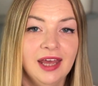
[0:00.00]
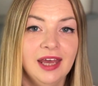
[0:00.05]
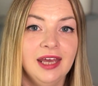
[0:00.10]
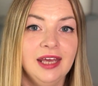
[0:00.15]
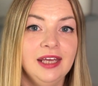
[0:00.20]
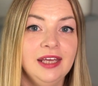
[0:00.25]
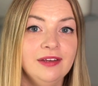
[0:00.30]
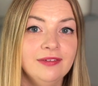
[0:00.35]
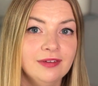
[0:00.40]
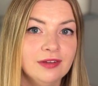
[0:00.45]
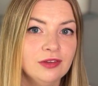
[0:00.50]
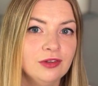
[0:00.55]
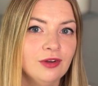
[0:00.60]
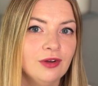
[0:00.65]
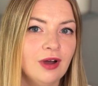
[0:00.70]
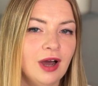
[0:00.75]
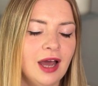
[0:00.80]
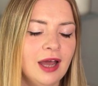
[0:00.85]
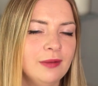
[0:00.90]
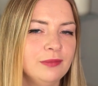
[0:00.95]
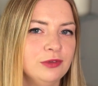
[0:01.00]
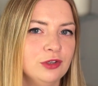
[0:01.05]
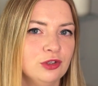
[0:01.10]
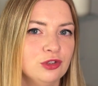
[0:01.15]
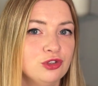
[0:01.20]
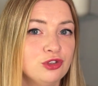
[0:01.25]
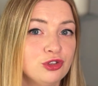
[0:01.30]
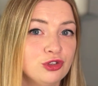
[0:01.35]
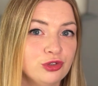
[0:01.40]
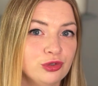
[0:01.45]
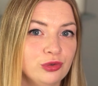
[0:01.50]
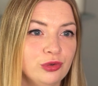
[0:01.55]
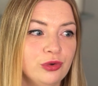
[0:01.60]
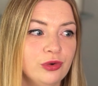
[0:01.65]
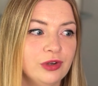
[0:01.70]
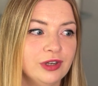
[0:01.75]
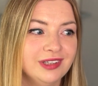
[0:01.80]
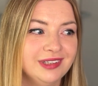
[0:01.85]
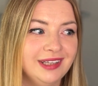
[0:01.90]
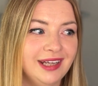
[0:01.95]
even though I'm not
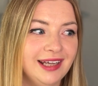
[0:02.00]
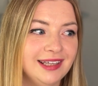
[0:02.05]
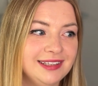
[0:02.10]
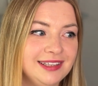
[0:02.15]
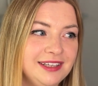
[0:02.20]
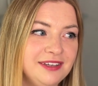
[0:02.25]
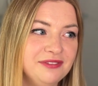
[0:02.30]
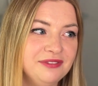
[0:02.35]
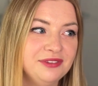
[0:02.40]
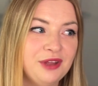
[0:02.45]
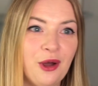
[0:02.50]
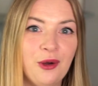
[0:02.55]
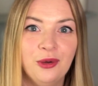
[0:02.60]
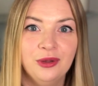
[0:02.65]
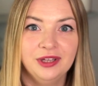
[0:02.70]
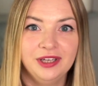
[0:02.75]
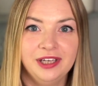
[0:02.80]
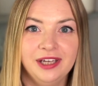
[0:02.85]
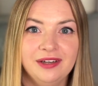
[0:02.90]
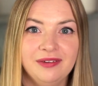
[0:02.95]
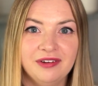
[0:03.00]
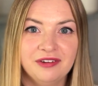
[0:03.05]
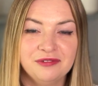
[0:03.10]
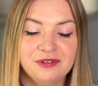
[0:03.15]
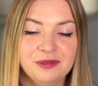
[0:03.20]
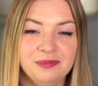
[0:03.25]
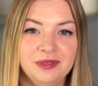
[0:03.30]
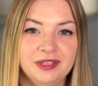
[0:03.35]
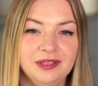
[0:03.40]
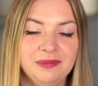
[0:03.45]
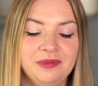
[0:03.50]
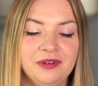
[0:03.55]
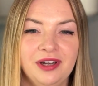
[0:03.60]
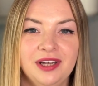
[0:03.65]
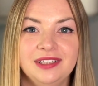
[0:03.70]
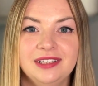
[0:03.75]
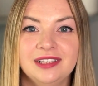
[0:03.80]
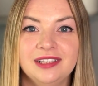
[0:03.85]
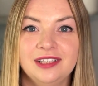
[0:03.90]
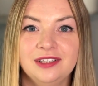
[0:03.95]
sure that if the whole area will be
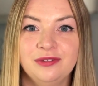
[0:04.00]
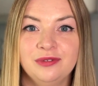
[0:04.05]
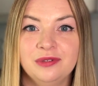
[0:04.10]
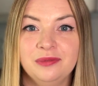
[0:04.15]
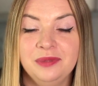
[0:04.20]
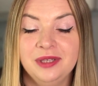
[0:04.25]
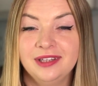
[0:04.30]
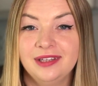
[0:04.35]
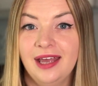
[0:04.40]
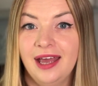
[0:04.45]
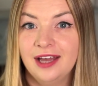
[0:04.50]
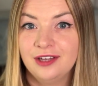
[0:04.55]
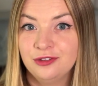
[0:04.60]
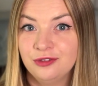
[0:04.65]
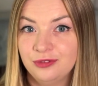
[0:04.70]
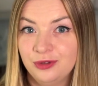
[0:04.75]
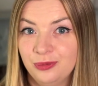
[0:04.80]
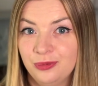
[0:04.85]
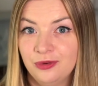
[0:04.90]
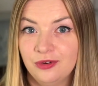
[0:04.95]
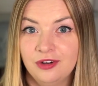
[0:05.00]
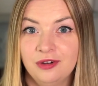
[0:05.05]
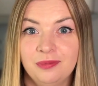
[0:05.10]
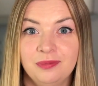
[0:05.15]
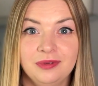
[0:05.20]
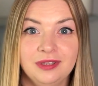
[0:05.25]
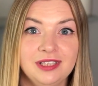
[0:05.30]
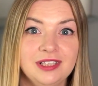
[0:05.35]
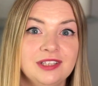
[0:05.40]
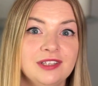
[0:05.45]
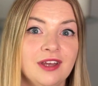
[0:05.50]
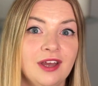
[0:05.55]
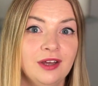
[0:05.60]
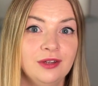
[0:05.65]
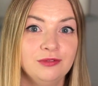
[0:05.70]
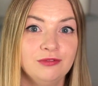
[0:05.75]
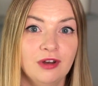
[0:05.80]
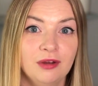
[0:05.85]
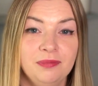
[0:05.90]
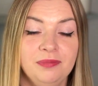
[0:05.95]
liberated, it will mean the end of the war. Please
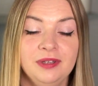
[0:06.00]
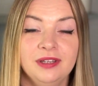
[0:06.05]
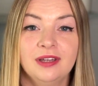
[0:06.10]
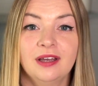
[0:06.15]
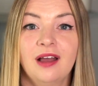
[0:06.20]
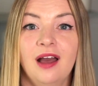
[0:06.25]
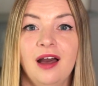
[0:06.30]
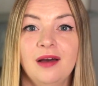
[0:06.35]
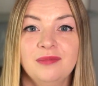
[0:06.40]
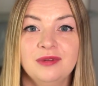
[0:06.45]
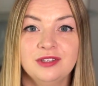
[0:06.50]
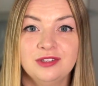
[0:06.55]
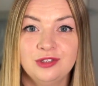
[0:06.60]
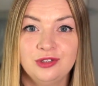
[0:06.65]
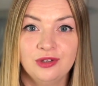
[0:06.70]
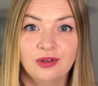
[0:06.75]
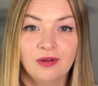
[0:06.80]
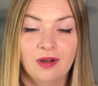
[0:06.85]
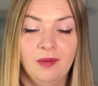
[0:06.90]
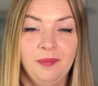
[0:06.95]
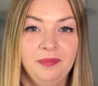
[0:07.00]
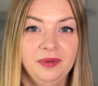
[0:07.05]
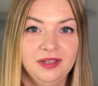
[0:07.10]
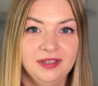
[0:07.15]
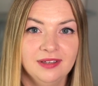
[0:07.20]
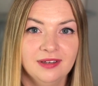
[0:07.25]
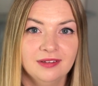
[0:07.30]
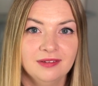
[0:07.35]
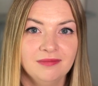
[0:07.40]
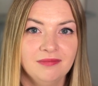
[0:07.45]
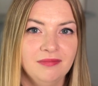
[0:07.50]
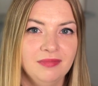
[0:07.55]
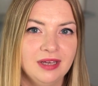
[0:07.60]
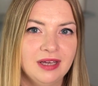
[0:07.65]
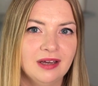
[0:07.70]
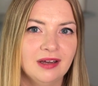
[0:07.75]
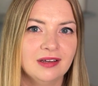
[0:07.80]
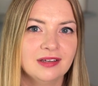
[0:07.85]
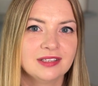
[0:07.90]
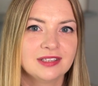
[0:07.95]
drop me in the comments your opinion,
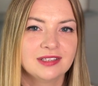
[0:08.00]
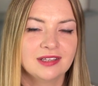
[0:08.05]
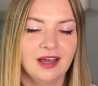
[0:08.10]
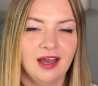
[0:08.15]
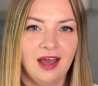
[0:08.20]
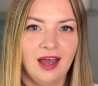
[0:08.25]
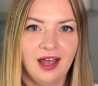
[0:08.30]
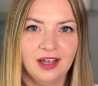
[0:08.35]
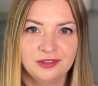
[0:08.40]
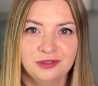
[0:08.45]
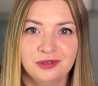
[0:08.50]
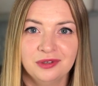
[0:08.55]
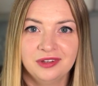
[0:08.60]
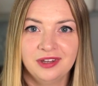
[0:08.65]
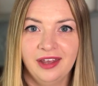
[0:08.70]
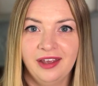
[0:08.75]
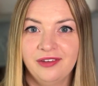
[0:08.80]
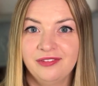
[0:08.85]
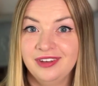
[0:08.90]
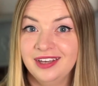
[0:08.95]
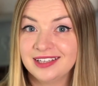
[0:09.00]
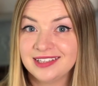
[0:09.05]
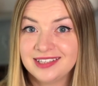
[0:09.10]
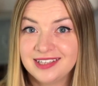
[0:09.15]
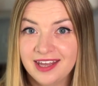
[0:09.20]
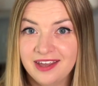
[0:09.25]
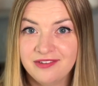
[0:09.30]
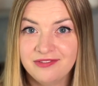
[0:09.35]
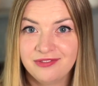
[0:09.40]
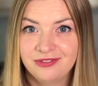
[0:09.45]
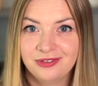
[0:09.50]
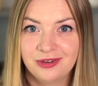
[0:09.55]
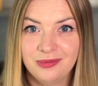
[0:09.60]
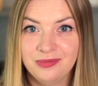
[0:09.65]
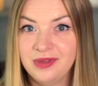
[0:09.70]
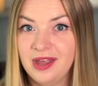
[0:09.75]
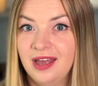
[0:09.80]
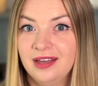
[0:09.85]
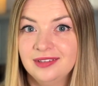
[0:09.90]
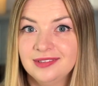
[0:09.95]
because I don't think we are safe from
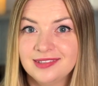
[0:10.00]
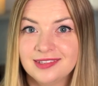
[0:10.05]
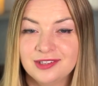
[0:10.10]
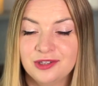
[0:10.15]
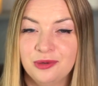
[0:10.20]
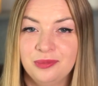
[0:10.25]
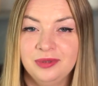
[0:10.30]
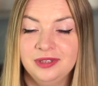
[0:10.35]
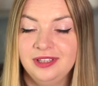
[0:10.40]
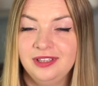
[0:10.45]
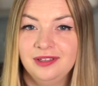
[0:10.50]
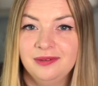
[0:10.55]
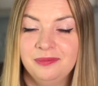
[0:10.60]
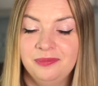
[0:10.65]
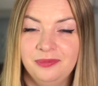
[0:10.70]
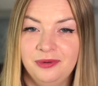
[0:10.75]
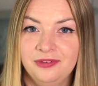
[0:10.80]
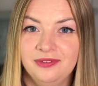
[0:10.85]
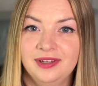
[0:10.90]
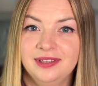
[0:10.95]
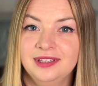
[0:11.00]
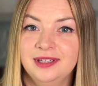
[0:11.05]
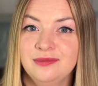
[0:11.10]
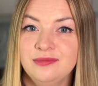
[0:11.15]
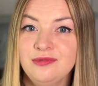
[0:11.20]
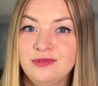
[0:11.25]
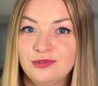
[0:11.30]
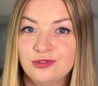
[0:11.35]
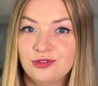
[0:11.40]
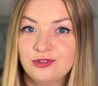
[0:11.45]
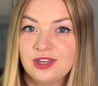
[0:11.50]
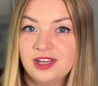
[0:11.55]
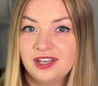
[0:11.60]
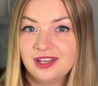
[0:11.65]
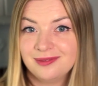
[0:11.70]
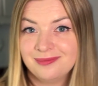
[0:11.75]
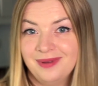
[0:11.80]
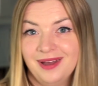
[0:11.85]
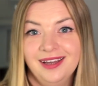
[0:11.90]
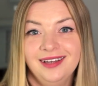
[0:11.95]
that. Nobody prevent them to take
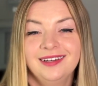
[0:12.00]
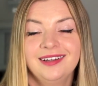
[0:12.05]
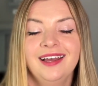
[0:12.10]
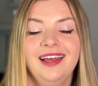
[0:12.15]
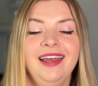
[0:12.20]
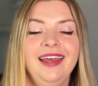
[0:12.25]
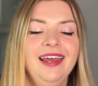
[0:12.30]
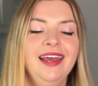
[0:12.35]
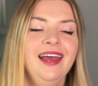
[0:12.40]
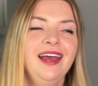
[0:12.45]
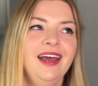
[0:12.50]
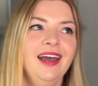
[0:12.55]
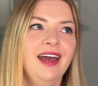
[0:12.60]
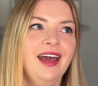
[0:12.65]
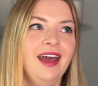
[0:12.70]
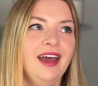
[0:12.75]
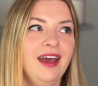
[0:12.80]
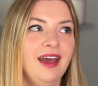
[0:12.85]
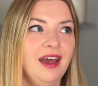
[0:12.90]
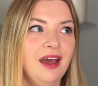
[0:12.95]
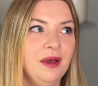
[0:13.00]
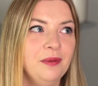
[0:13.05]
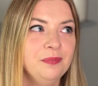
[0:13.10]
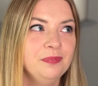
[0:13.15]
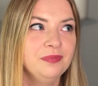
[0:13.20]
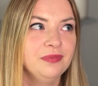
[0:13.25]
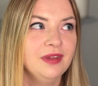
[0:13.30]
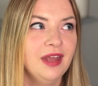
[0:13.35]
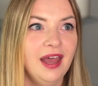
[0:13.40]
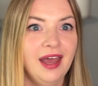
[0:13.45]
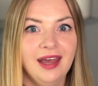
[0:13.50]
it back. And